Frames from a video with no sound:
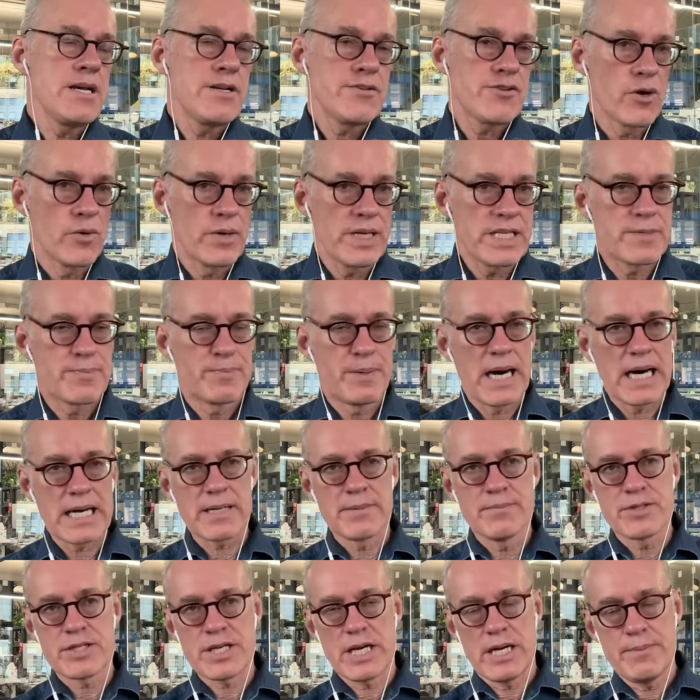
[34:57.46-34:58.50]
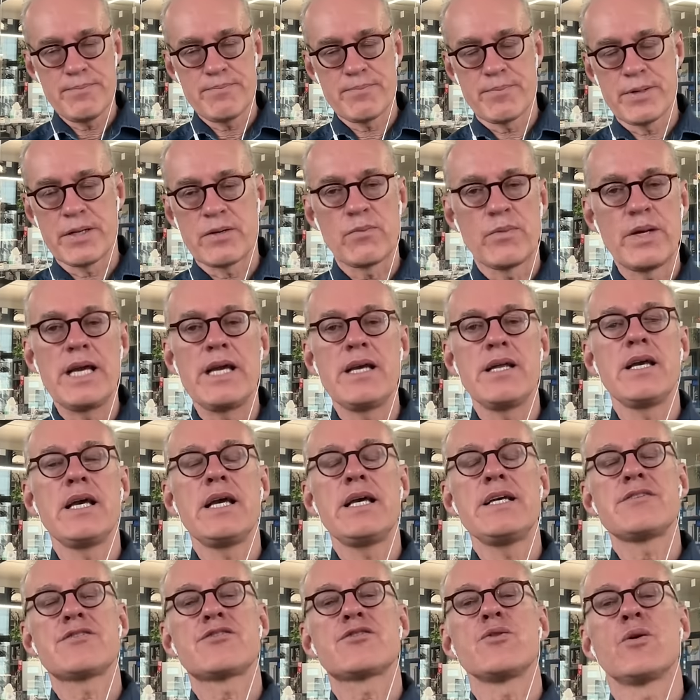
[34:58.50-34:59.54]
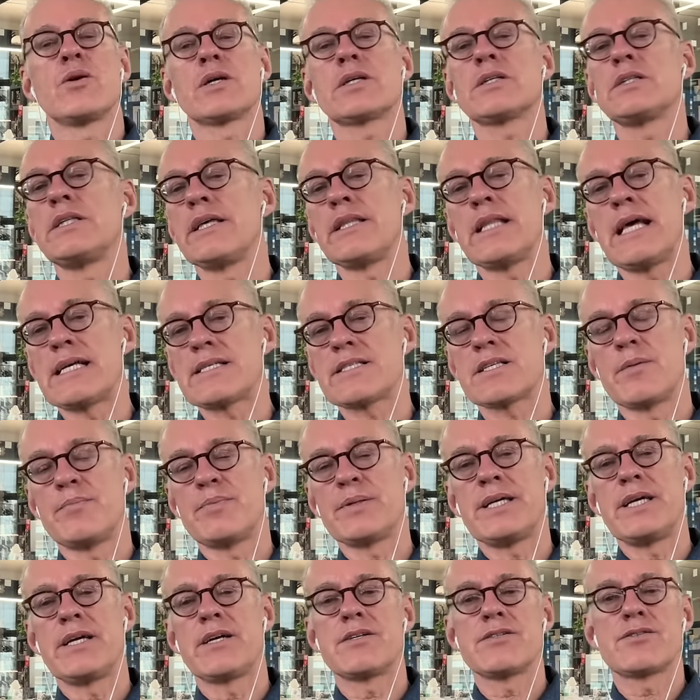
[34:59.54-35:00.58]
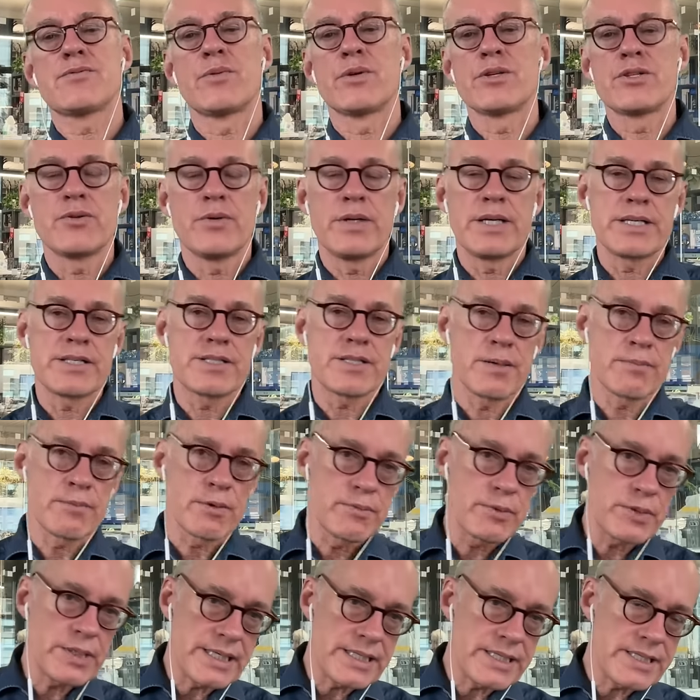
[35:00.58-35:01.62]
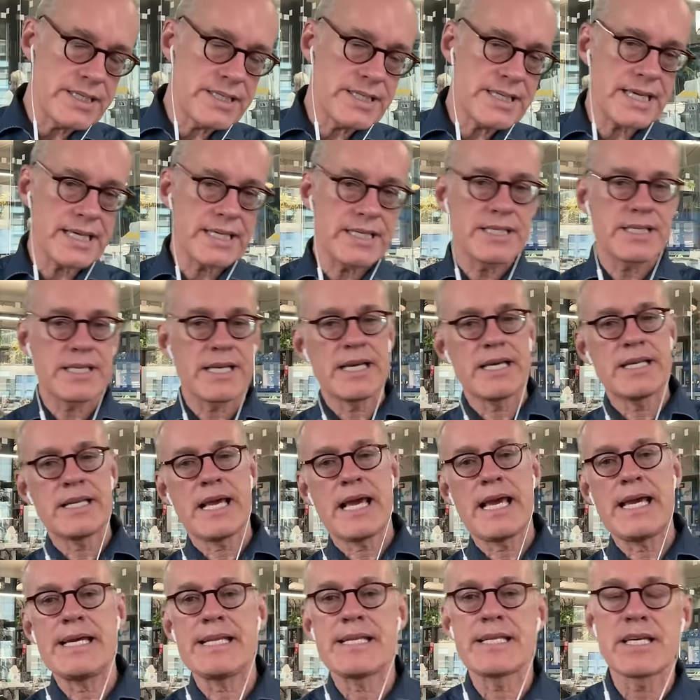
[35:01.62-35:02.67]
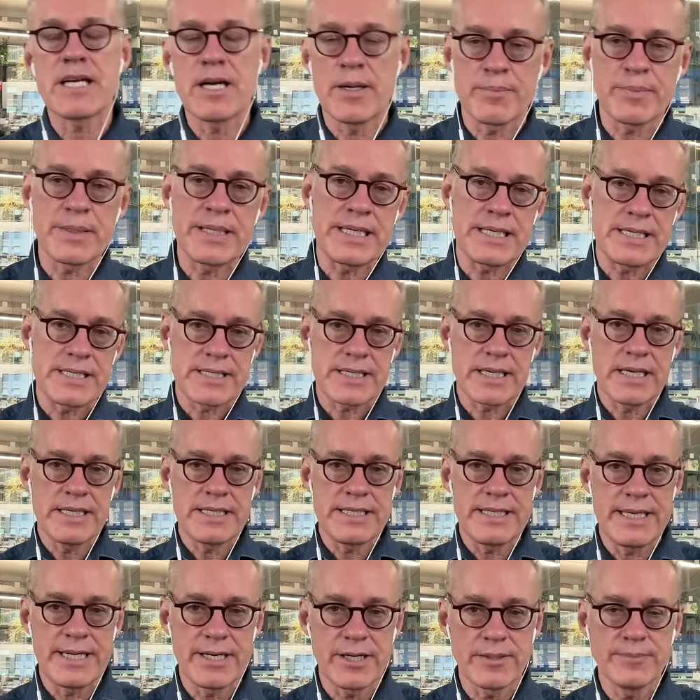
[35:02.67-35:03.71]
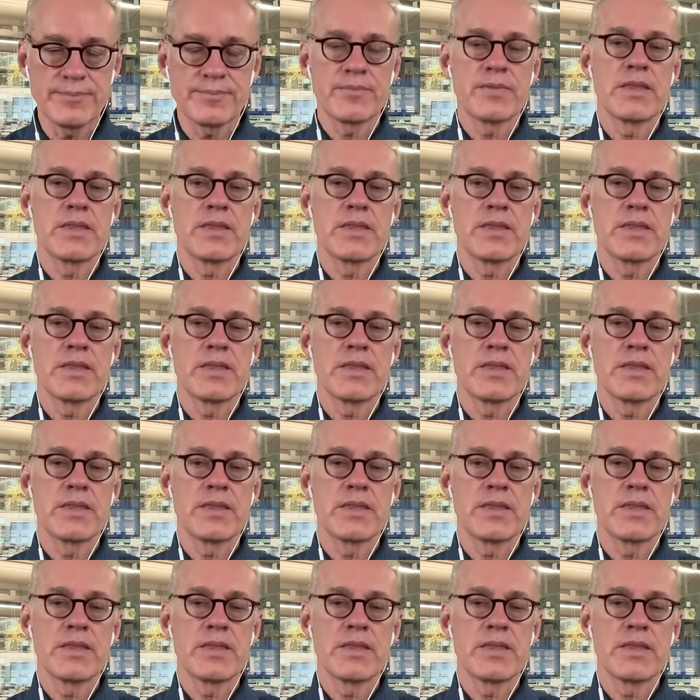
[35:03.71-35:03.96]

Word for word: So it's bottoms up, but we historically last couple of years we're doing somewhere between six and eight companies a year,